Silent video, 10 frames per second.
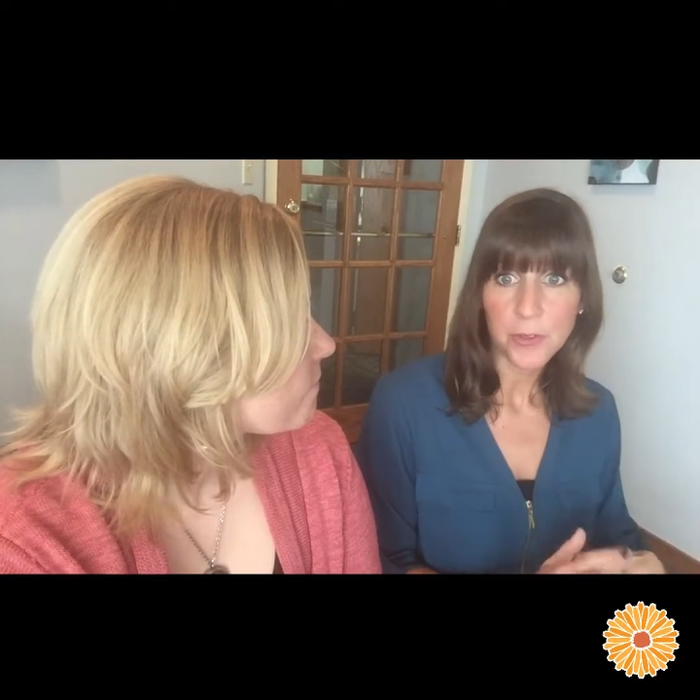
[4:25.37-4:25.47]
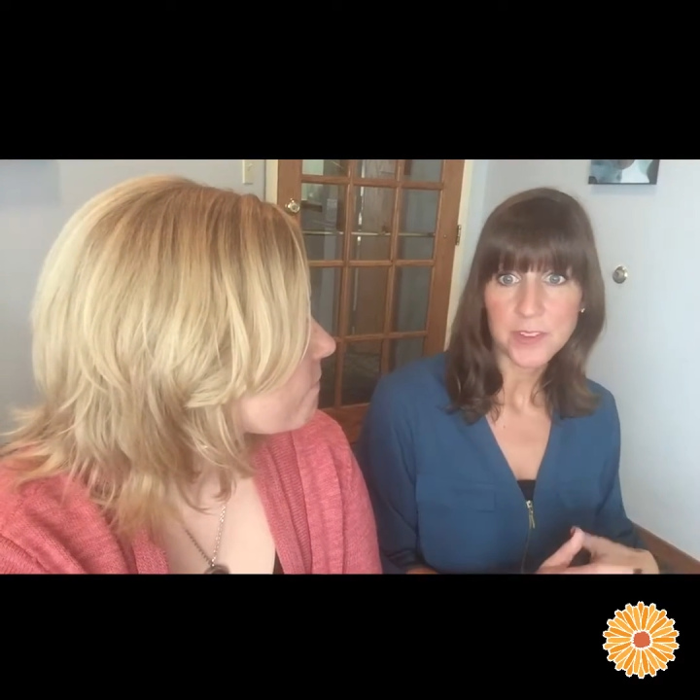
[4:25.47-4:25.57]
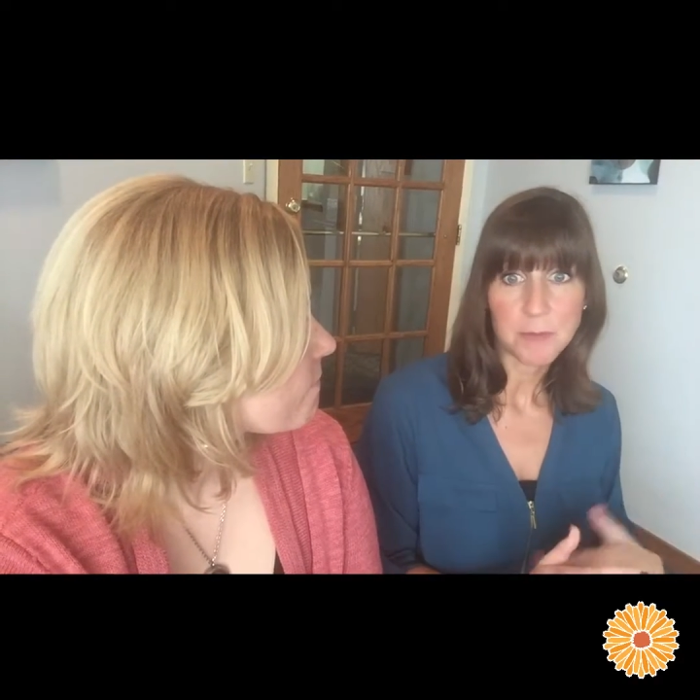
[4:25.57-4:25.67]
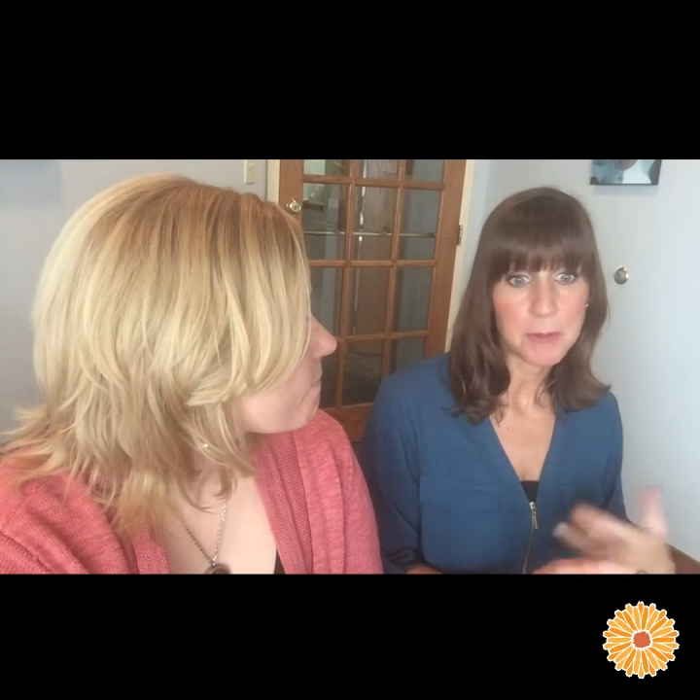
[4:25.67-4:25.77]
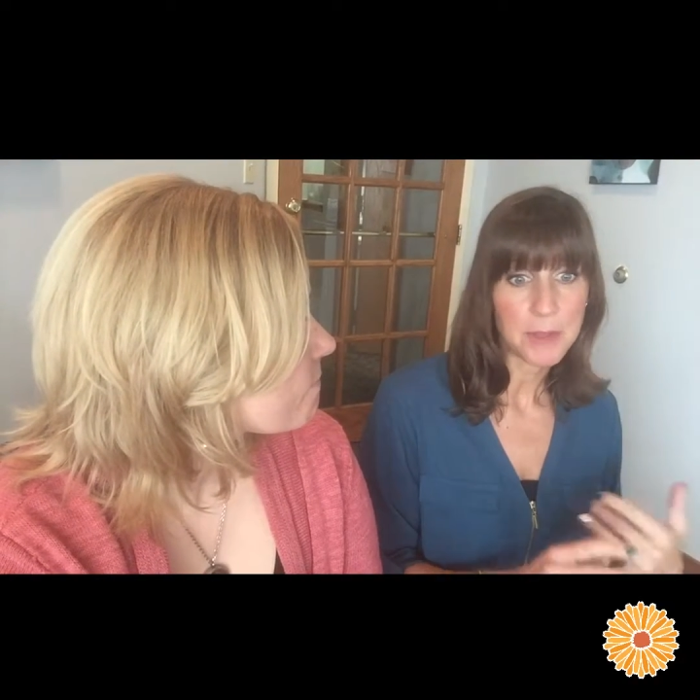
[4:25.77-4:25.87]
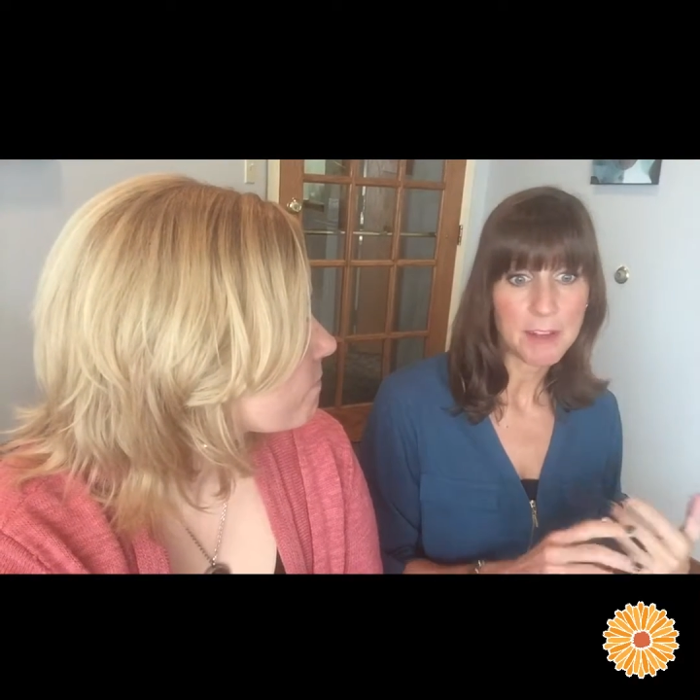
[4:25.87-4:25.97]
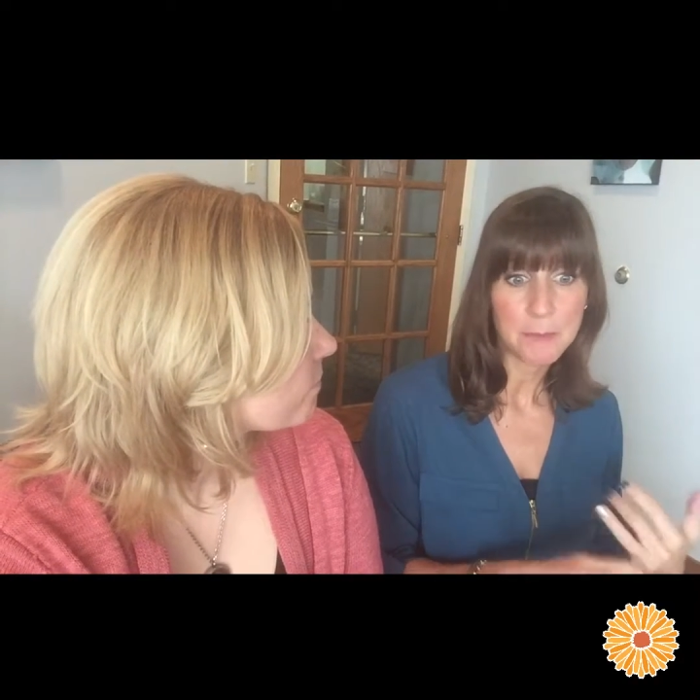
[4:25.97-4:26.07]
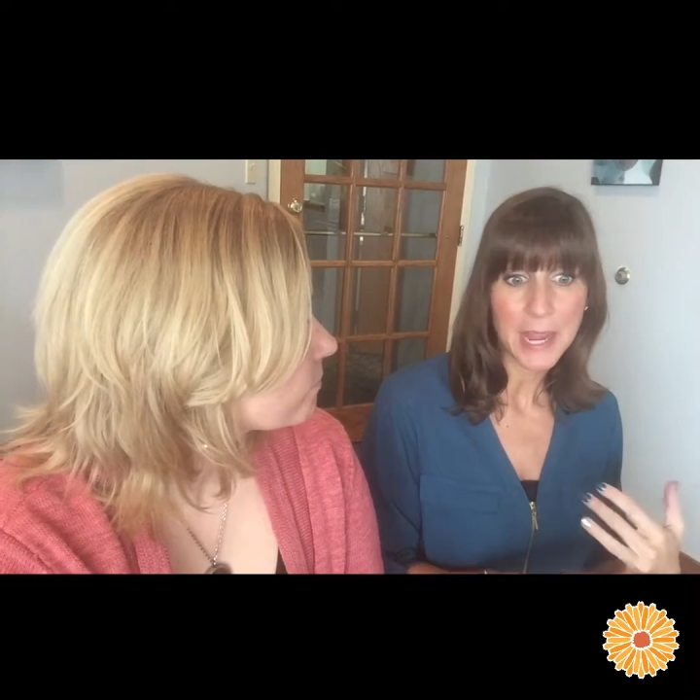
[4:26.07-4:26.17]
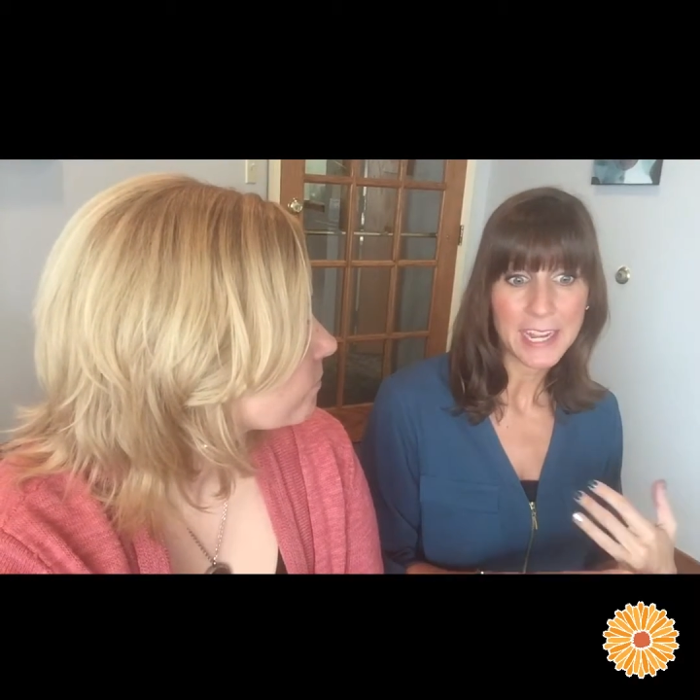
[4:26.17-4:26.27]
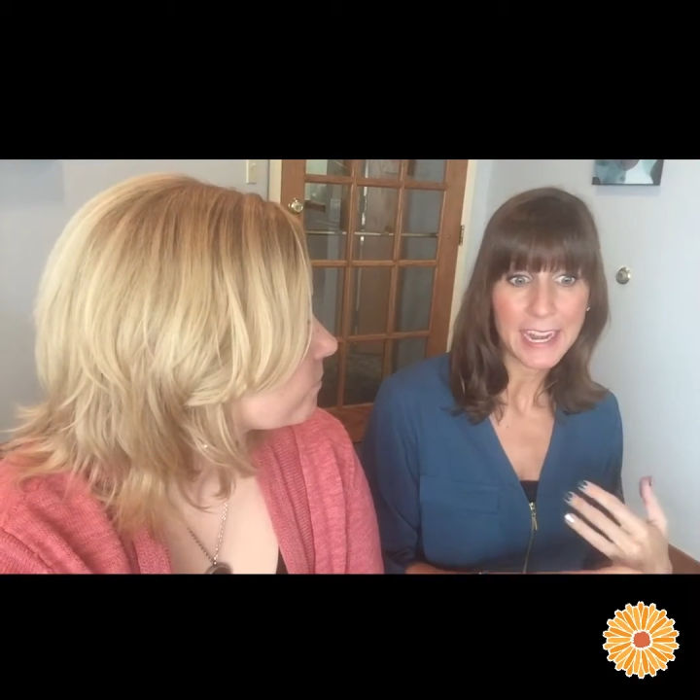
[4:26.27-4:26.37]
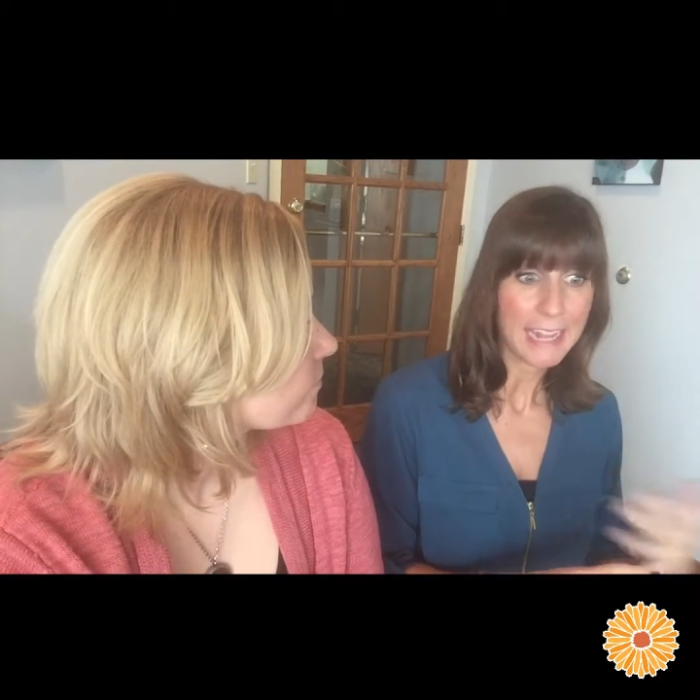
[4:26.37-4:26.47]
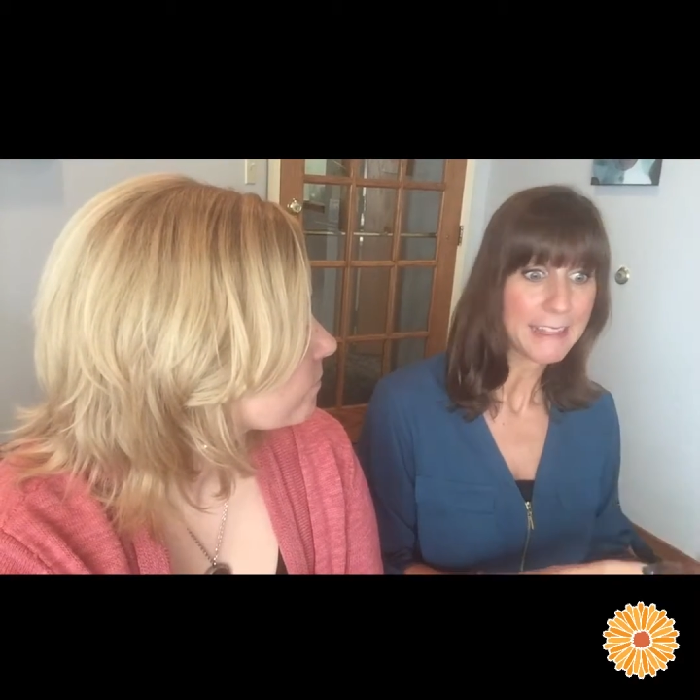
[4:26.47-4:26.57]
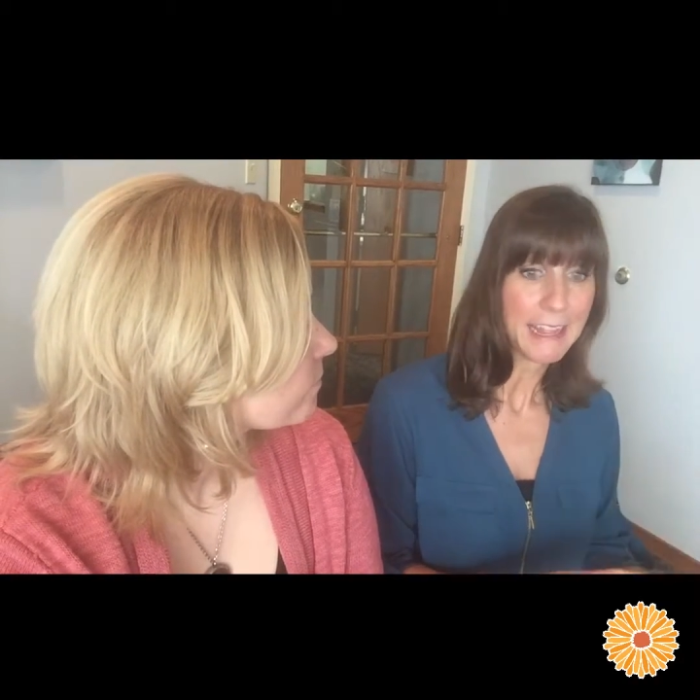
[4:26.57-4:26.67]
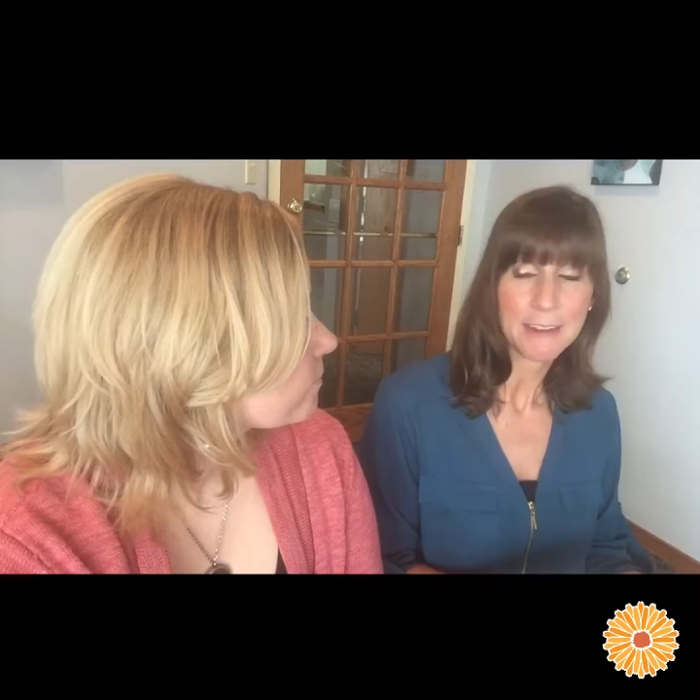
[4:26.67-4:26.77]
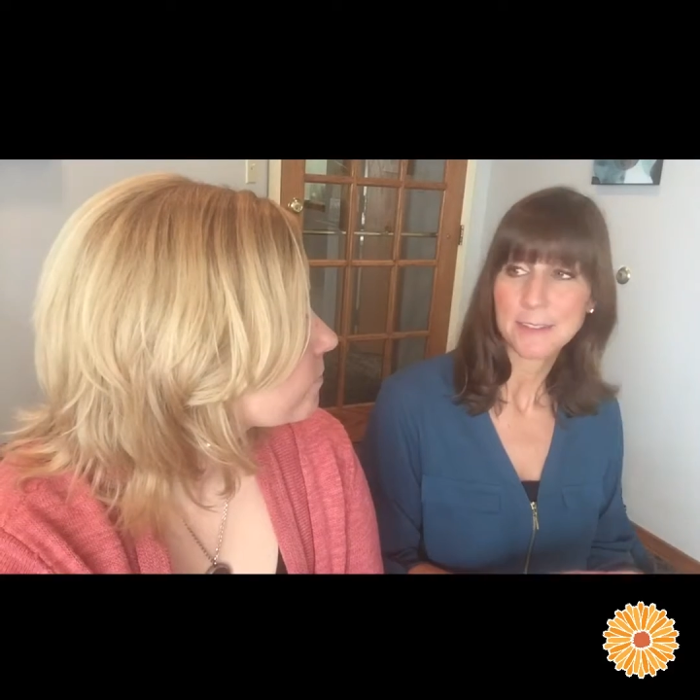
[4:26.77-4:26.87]
and some people have pain
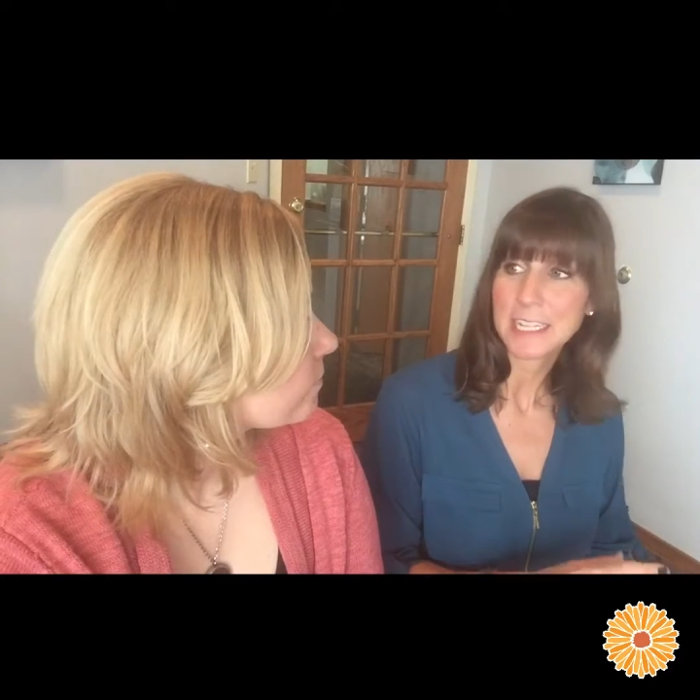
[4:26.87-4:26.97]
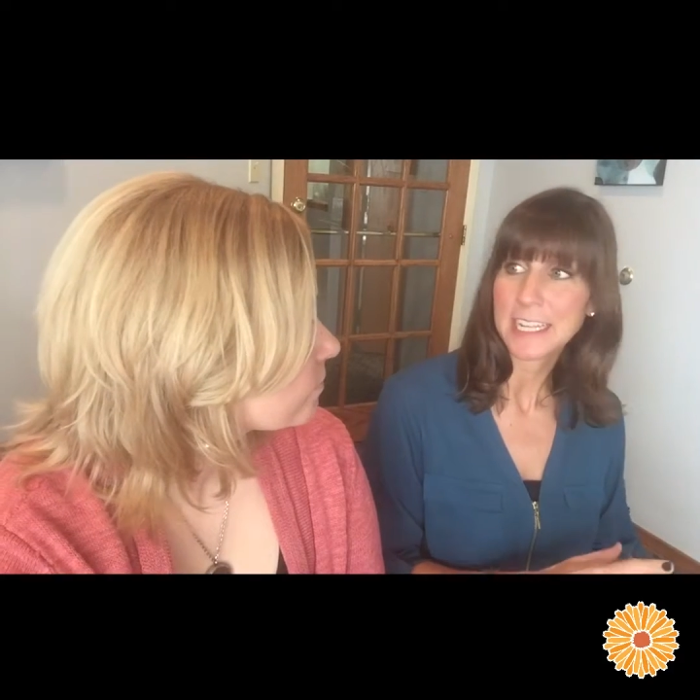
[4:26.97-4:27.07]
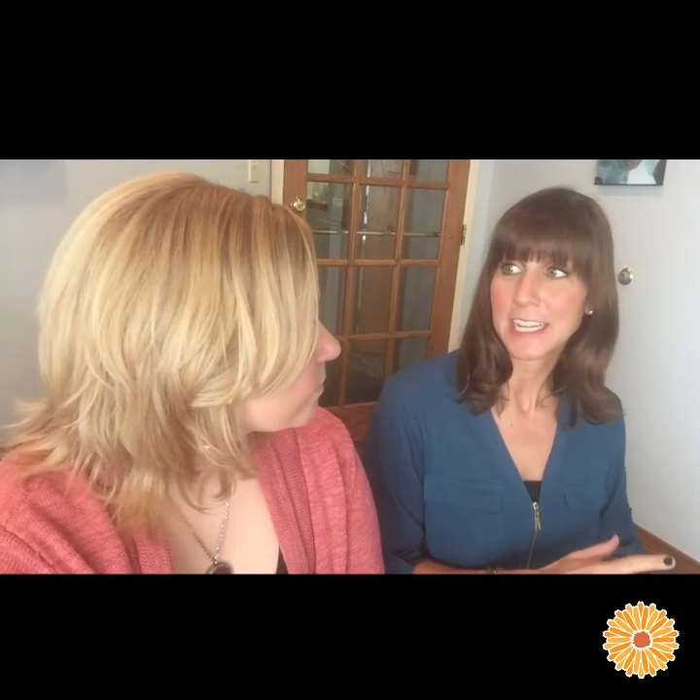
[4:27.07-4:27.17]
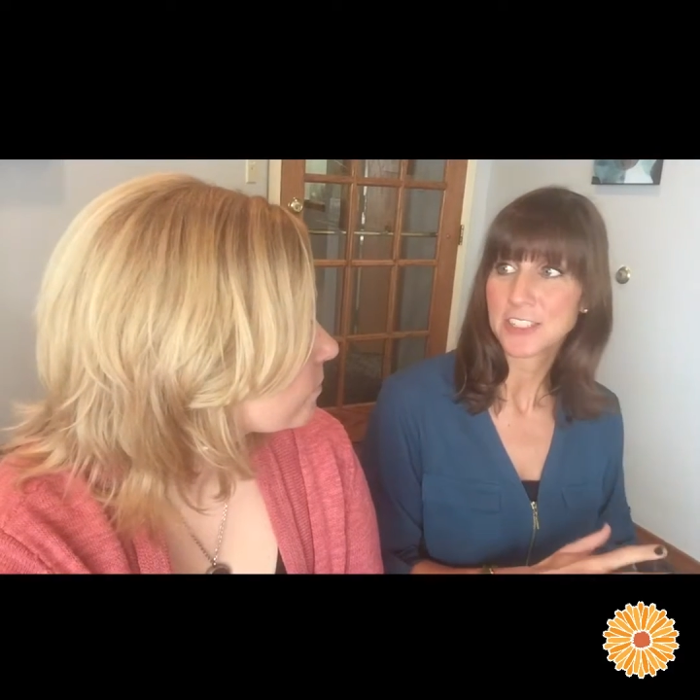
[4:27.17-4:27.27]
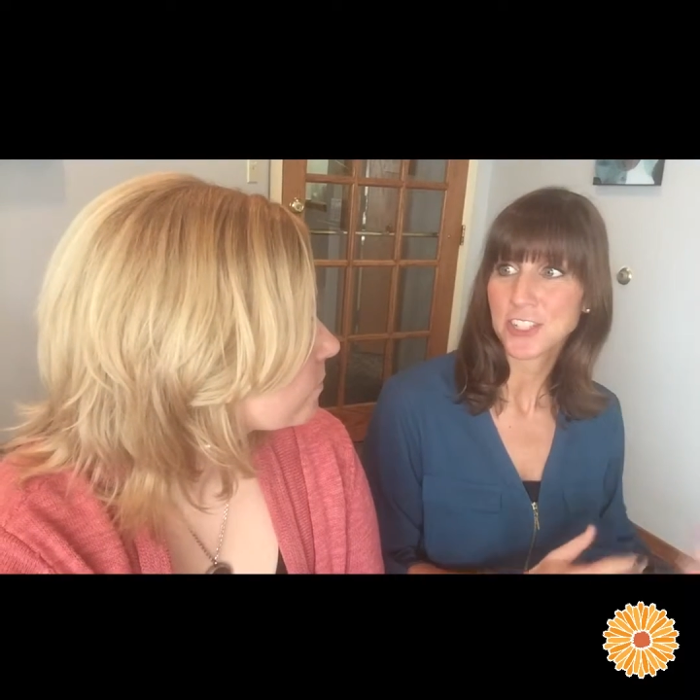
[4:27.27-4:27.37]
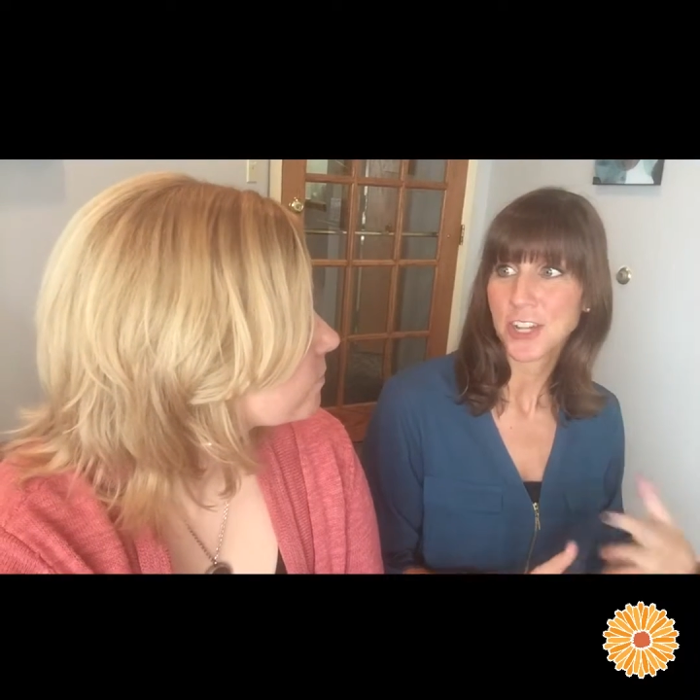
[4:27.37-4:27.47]
and they have leakage,